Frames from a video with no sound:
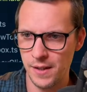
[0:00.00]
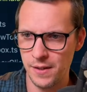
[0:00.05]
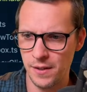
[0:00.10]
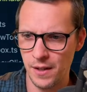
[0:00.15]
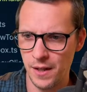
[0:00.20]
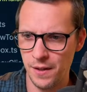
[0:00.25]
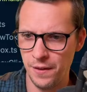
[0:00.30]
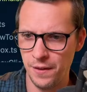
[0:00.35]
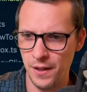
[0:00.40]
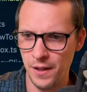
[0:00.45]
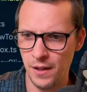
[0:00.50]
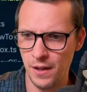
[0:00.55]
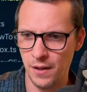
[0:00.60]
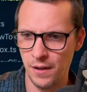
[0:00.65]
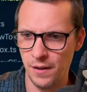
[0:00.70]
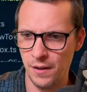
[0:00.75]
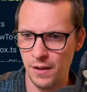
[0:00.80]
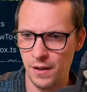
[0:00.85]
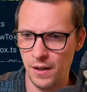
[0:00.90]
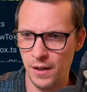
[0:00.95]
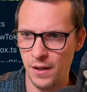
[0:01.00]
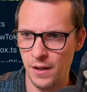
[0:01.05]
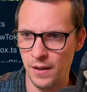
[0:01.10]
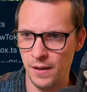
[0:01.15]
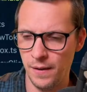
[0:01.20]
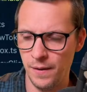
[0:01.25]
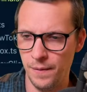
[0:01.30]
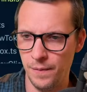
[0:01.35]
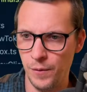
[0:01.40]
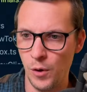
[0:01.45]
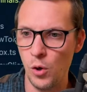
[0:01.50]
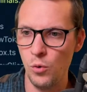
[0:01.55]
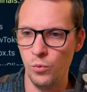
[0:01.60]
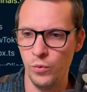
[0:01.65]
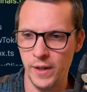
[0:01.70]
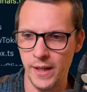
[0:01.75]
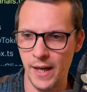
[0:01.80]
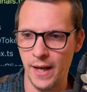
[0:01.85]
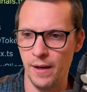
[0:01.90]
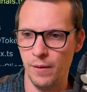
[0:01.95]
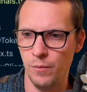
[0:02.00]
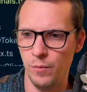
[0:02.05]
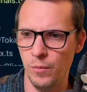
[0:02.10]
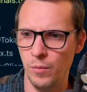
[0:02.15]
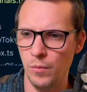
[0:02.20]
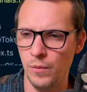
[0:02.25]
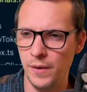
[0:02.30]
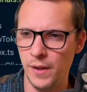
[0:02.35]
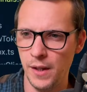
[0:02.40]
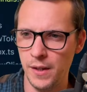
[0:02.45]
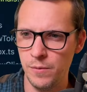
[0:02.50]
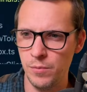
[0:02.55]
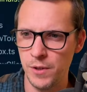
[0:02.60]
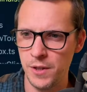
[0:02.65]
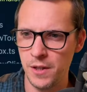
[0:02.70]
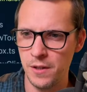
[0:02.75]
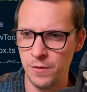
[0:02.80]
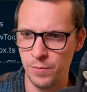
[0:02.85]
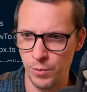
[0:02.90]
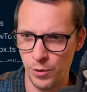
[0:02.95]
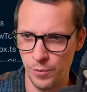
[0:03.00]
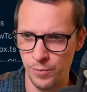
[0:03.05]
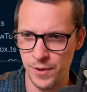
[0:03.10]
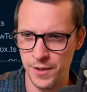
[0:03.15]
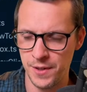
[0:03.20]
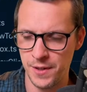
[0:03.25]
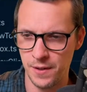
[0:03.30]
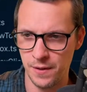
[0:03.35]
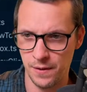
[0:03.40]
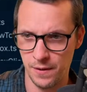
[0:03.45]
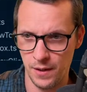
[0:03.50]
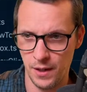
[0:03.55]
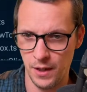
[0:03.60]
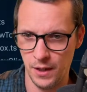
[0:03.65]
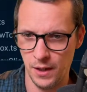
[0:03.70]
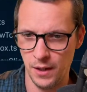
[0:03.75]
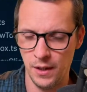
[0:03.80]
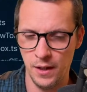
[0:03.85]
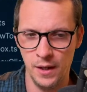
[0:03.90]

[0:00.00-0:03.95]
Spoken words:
so I think our oh yeah, it was this promise thing.